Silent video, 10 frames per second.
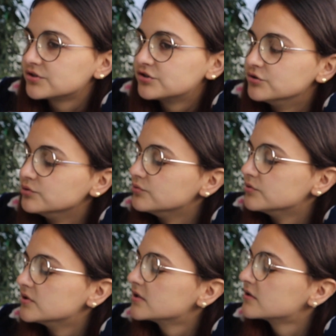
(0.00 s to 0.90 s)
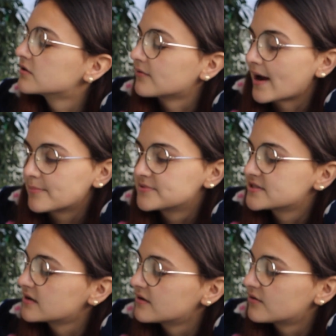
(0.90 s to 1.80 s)
to crap.
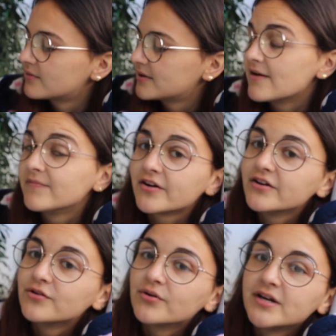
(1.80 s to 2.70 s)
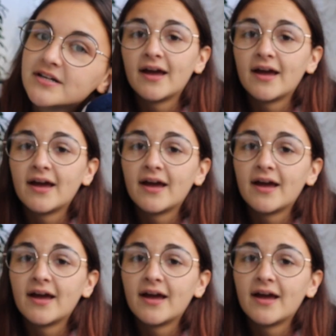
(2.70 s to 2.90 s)
So I'm very annoyed.